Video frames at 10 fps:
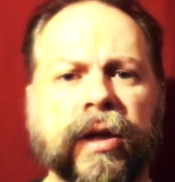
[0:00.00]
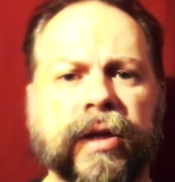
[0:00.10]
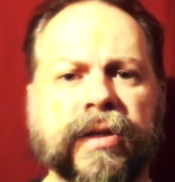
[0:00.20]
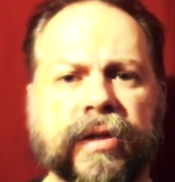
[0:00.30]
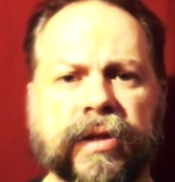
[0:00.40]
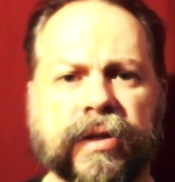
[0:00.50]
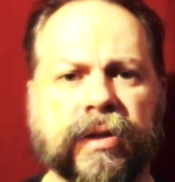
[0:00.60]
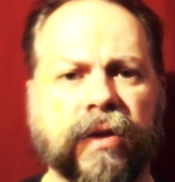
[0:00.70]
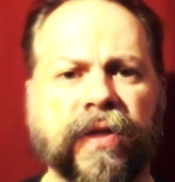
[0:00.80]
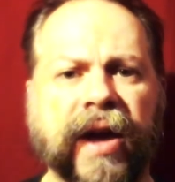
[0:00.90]

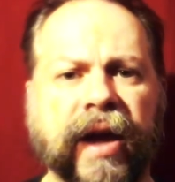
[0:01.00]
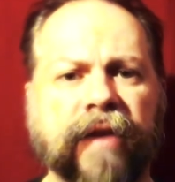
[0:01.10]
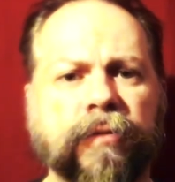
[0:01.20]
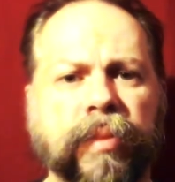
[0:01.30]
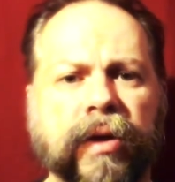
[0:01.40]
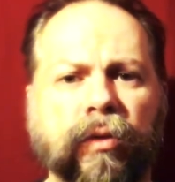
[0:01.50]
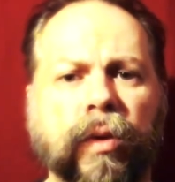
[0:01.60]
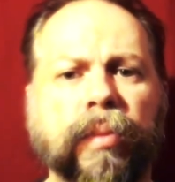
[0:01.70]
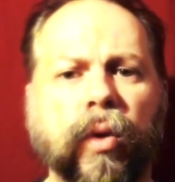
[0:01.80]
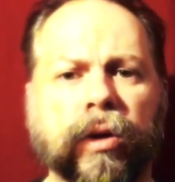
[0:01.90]
incidents that have been
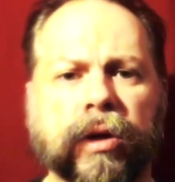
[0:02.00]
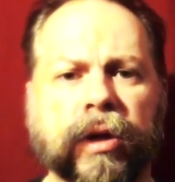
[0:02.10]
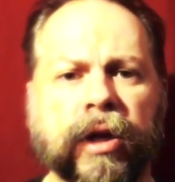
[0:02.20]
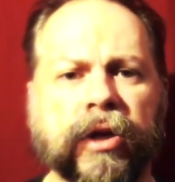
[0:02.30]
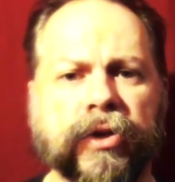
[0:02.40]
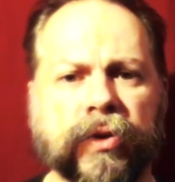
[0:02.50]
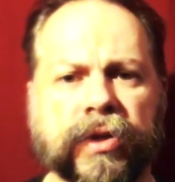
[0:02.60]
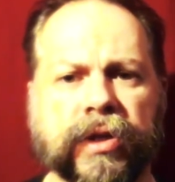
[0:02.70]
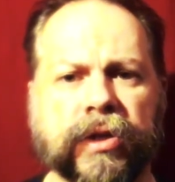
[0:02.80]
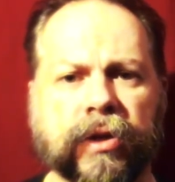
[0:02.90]
reported to the
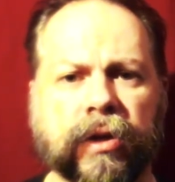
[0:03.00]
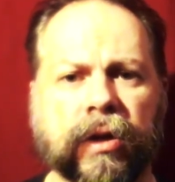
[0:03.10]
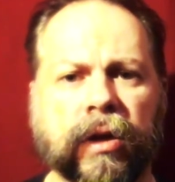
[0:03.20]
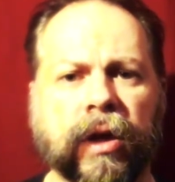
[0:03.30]
center